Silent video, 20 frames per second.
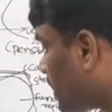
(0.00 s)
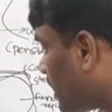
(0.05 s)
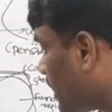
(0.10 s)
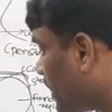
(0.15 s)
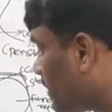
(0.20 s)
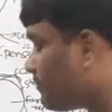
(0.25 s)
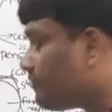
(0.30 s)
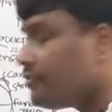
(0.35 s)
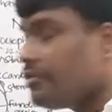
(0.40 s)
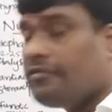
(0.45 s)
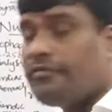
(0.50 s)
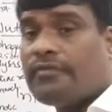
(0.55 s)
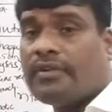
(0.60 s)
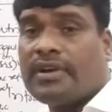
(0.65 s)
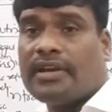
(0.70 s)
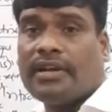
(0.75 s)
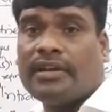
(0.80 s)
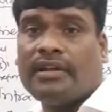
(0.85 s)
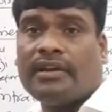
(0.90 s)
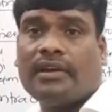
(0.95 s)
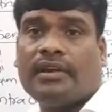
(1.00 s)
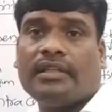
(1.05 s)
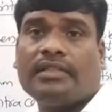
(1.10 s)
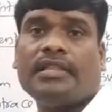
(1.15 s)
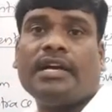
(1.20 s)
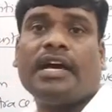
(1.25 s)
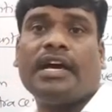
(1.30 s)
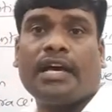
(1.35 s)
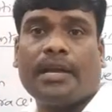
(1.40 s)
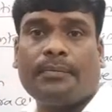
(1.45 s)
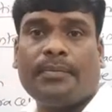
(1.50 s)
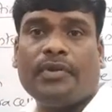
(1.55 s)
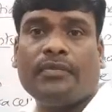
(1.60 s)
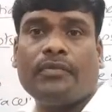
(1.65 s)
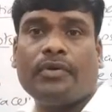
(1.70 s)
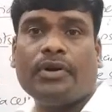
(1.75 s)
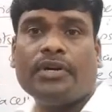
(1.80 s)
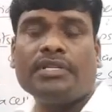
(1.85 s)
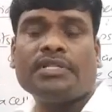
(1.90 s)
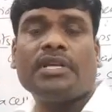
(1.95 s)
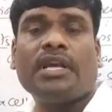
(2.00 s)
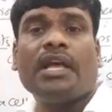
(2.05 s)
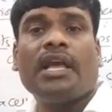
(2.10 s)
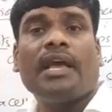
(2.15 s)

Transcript: helpful for the herbivores,